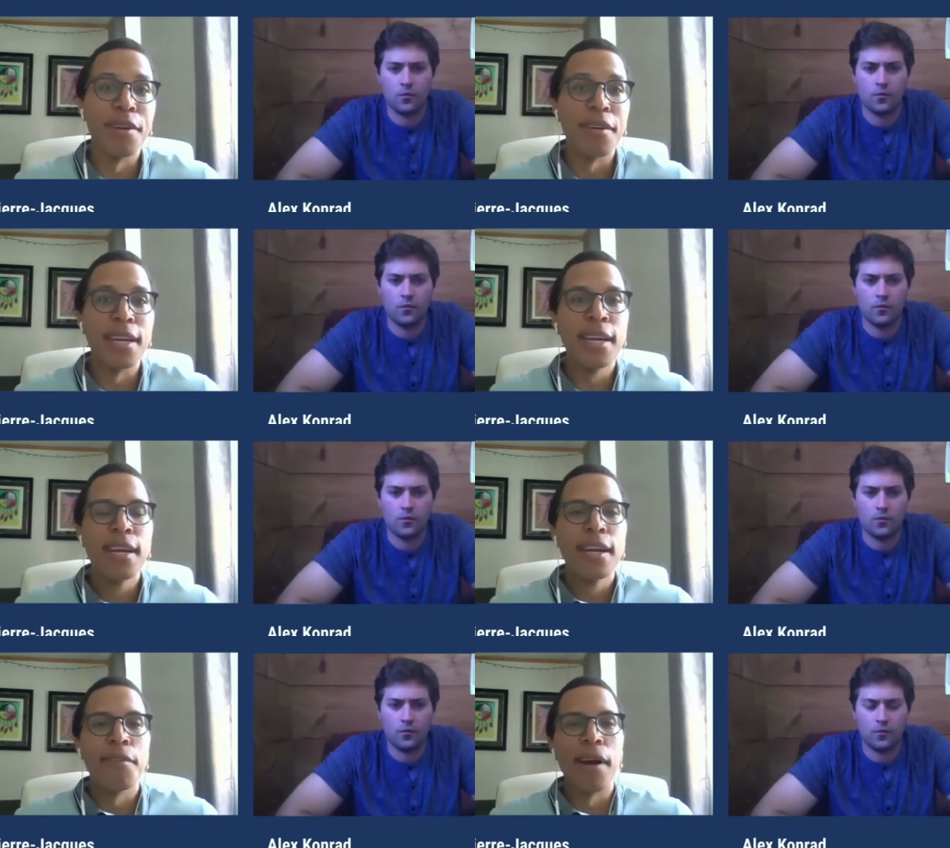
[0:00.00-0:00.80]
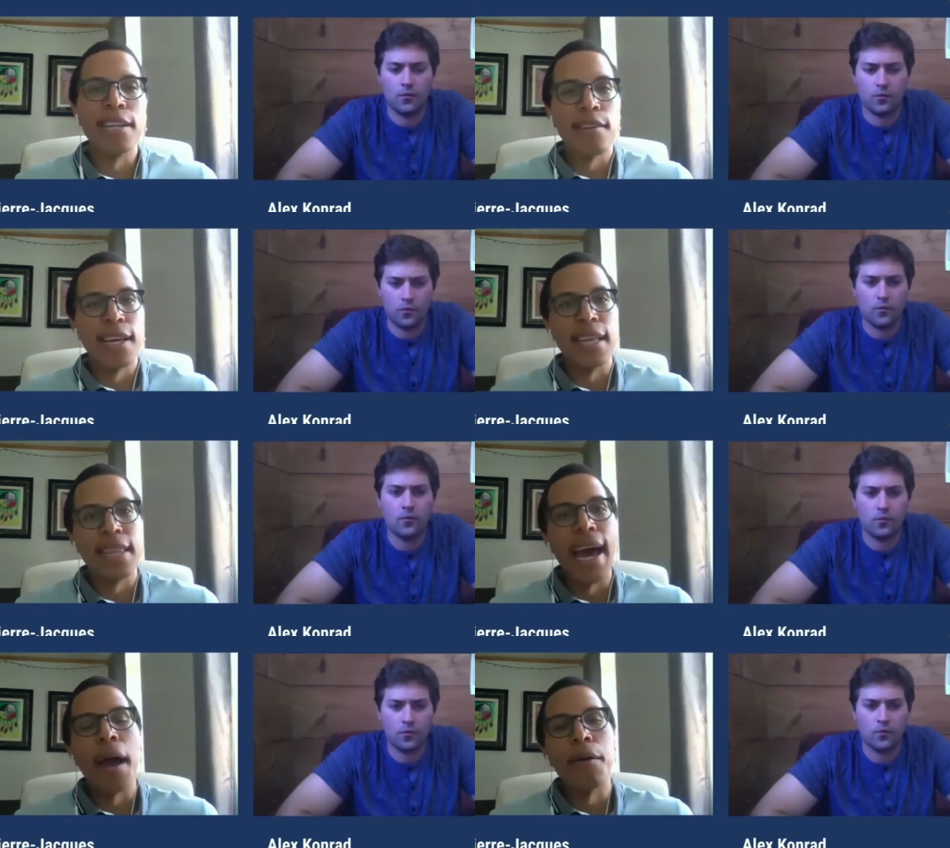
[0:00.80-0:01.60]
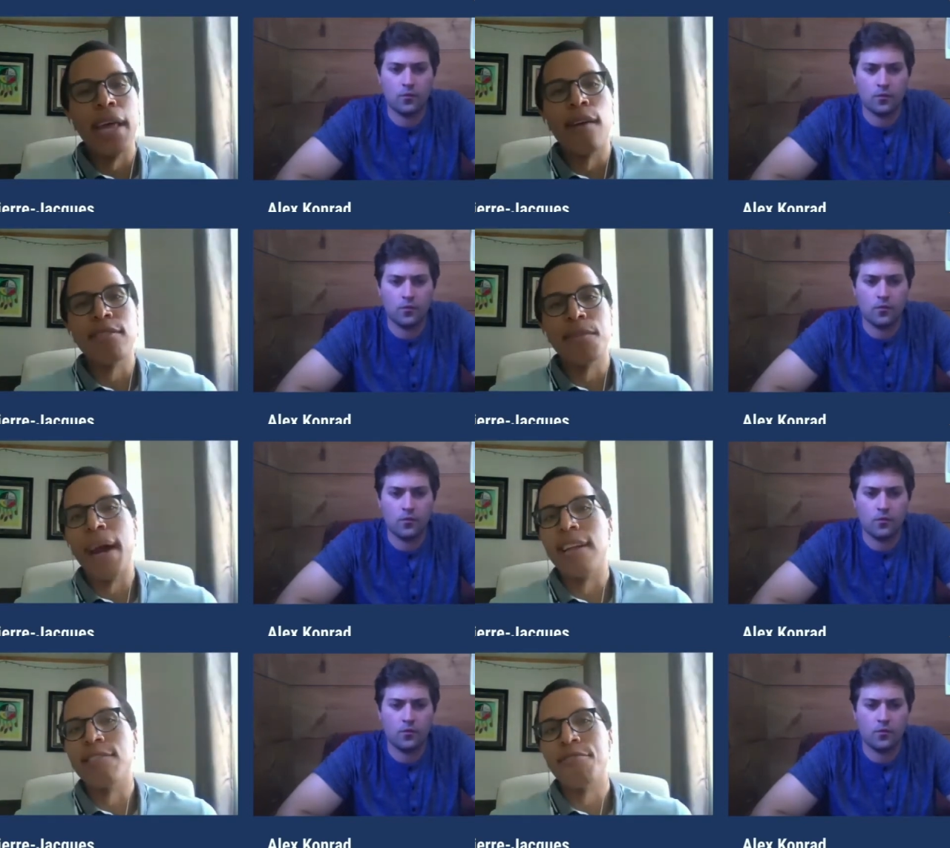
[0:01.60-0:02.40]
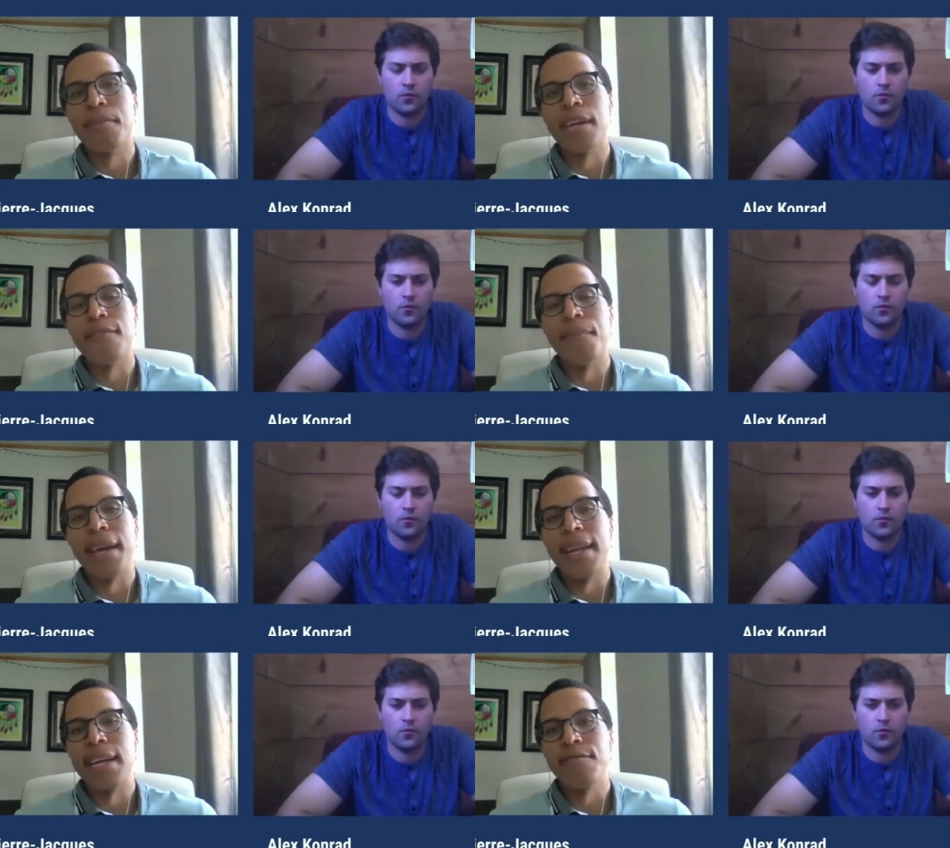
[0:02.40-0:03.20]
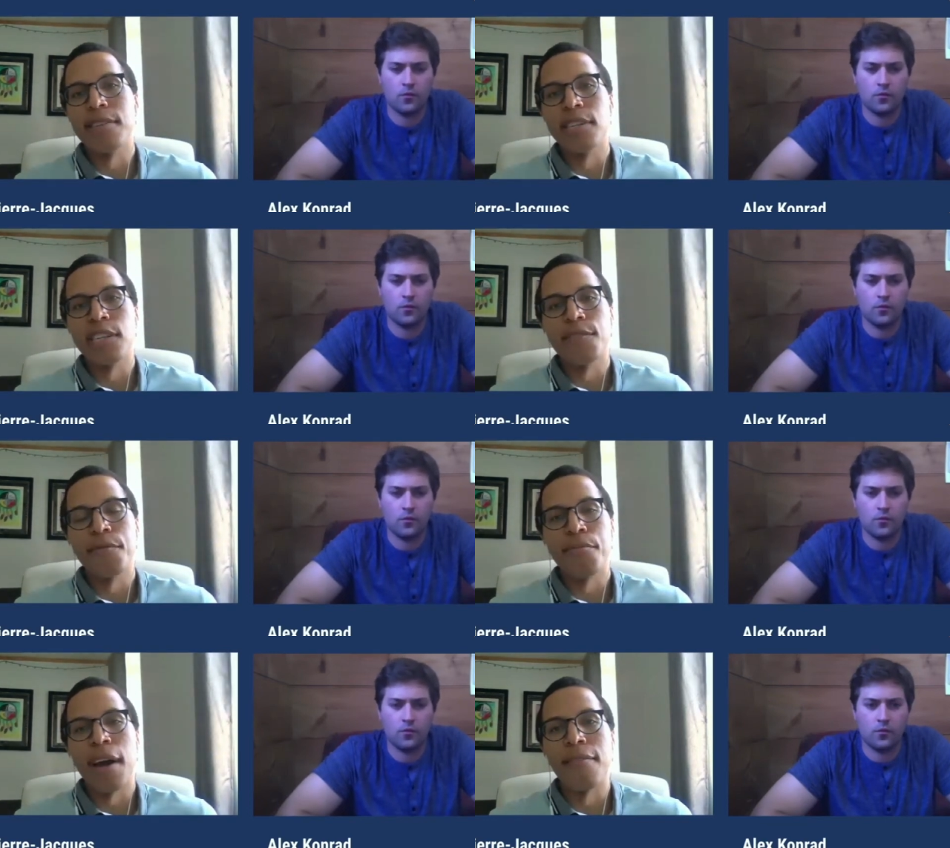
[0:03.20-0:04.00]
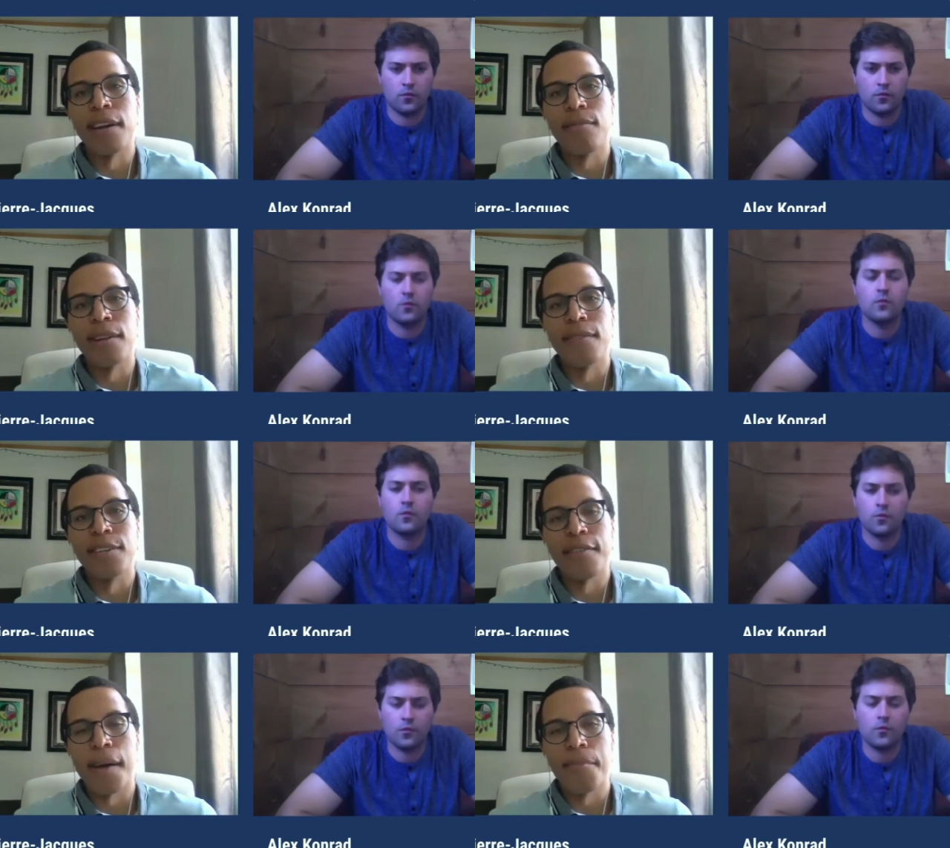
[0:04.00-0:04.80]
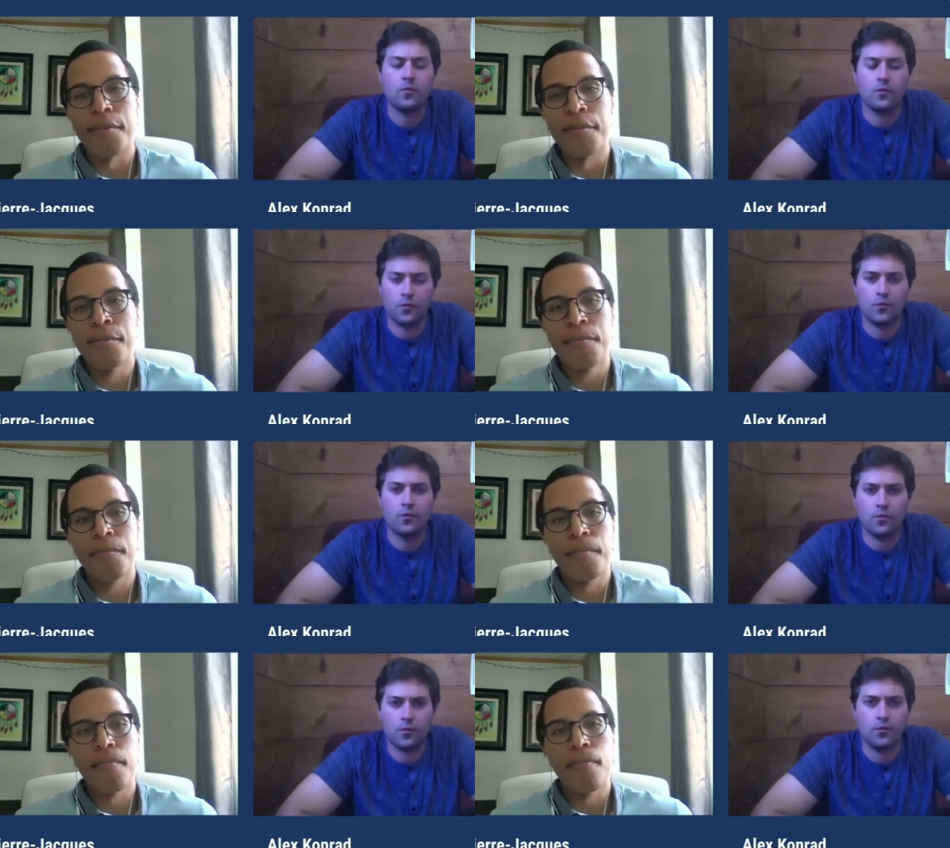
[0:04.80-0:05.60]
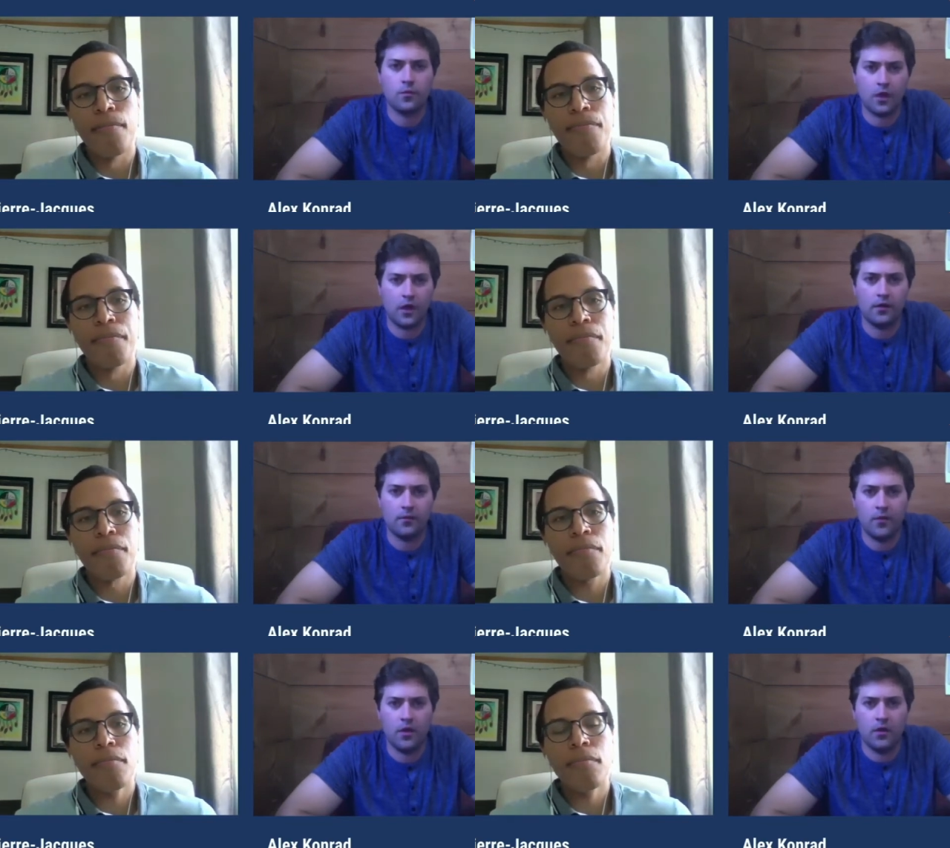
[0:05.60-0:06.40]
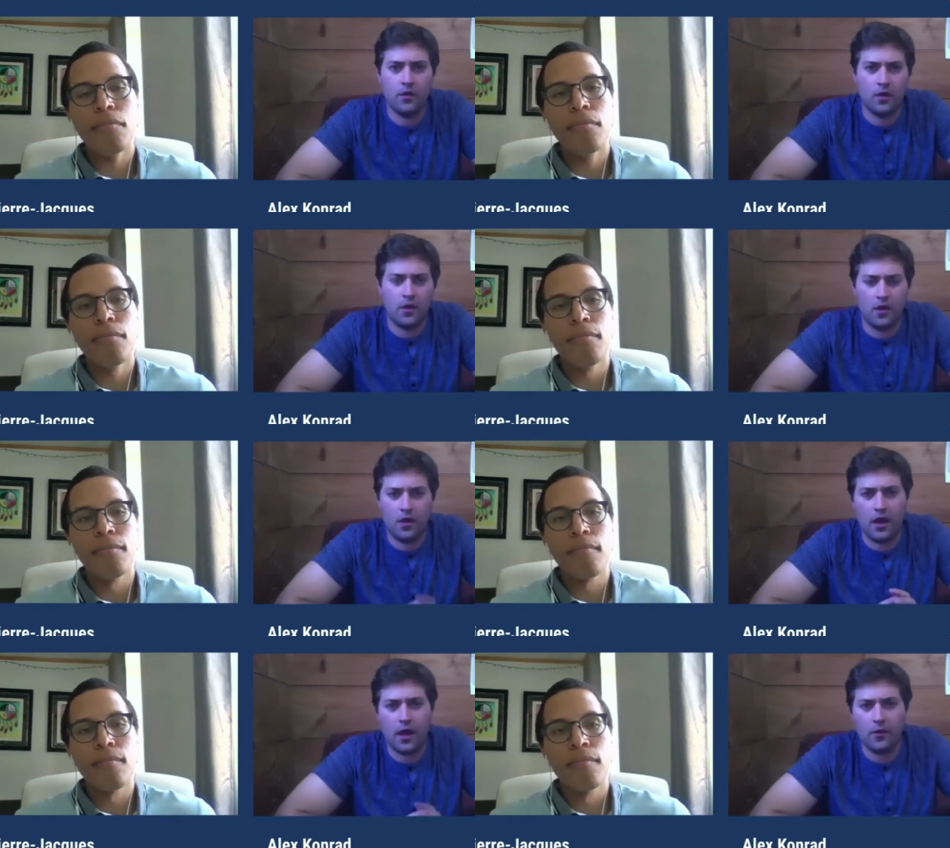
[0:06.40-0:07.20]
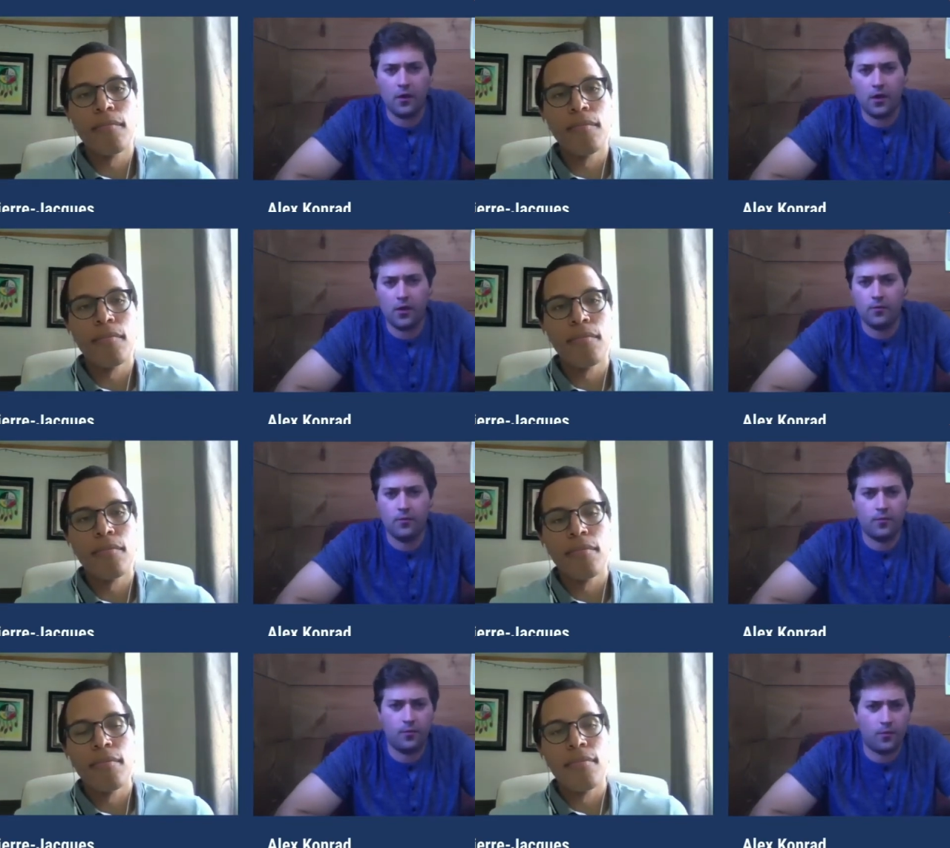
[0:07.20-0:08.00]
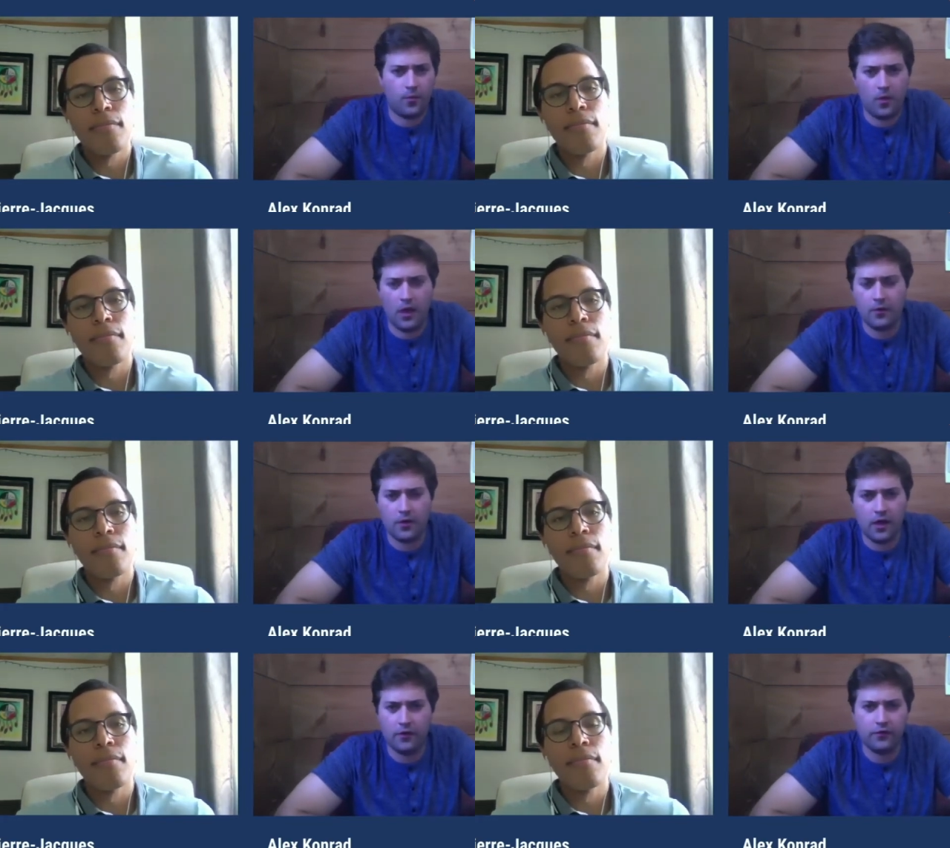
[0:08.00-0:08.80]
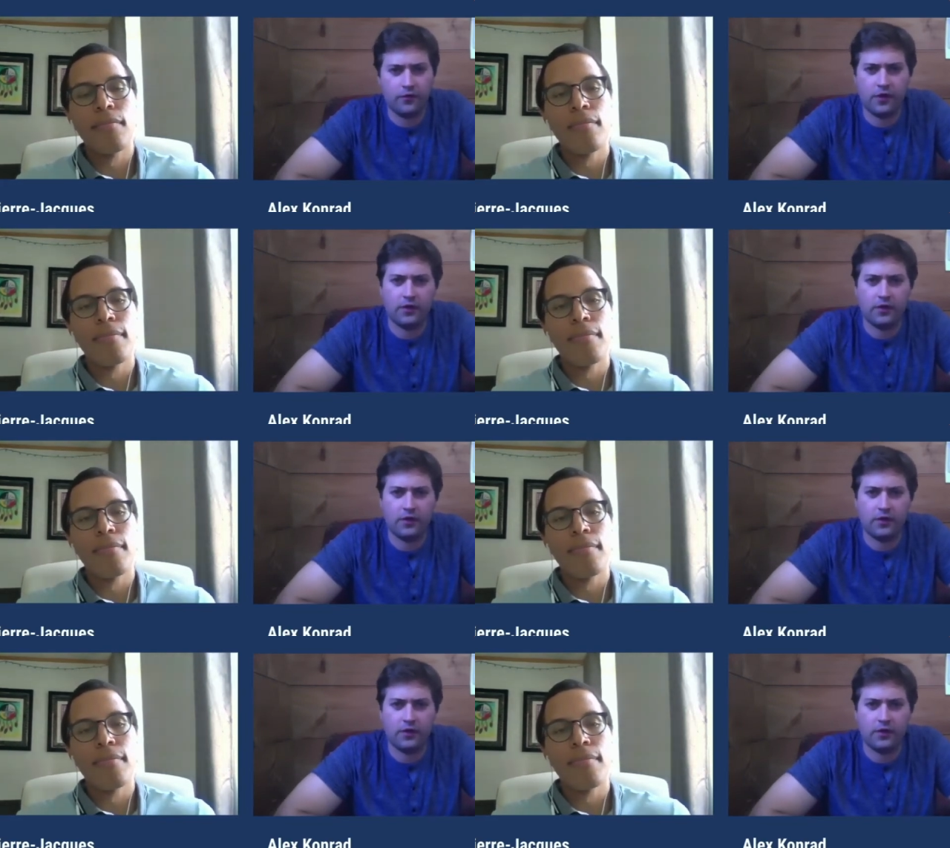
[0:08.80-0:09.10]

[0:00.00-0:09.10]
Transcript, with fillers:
Speaker 1: comfortability, right? And so I think that that was a balance for me of making that transition from private equity to venture capital.
Speaker 2: Got it. How um, how, how have you